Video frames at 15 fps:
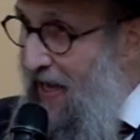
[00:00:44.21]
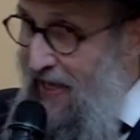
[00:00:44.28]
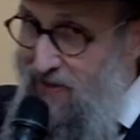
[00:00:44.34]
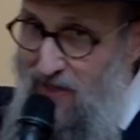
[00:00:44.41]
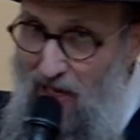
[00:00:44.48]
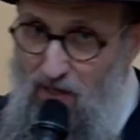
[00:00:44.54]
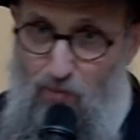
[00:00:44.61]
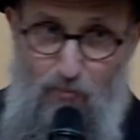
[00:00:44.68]
and
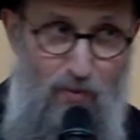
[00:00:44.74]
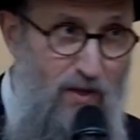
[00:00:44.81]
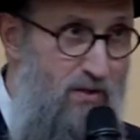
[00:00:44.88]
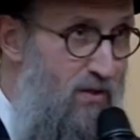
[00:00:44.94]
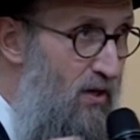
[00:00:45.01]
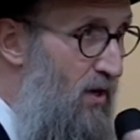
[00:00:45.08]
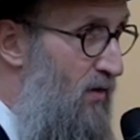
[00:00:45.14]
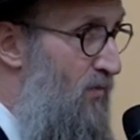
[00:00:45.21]
take a
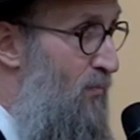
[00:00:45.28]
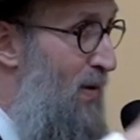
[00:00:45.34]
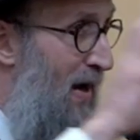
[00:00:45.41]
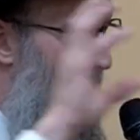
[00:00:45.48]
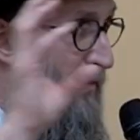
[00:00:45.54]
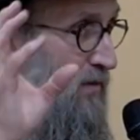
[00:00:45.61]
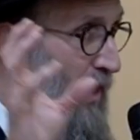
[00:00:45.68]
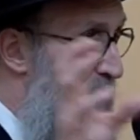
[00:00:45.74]
bit of a
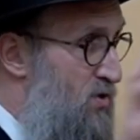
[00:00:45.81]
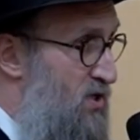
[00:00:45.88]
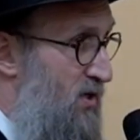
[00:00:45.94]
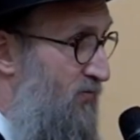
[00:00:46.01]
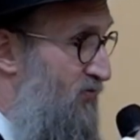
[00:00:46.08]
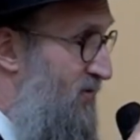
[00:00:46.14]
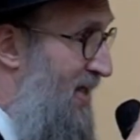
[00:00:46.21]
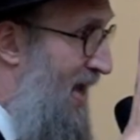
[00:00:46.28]
paradigm
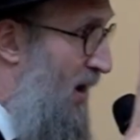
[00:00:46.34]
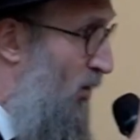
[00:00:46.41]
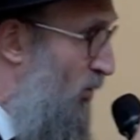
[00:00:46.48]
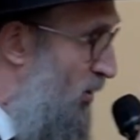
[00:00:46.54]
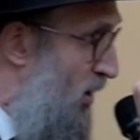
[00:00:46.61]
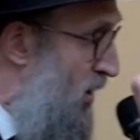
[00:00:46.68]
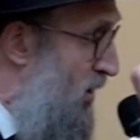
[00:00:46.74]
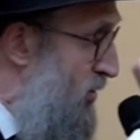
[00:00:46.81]
shift
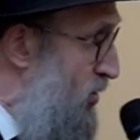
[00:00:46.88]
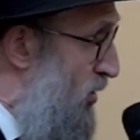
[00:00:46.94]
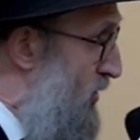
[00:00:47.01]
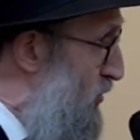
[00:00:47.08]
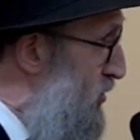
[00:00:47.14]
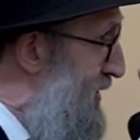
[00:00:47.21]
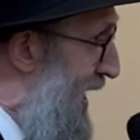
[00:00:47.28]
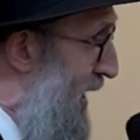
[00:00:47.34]
now to a
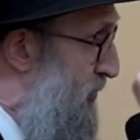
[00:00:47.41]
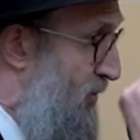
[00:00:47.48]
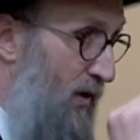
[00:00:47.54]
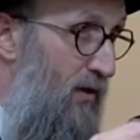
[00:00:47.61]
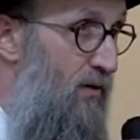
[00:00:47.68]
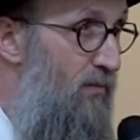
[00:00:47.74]
new topic.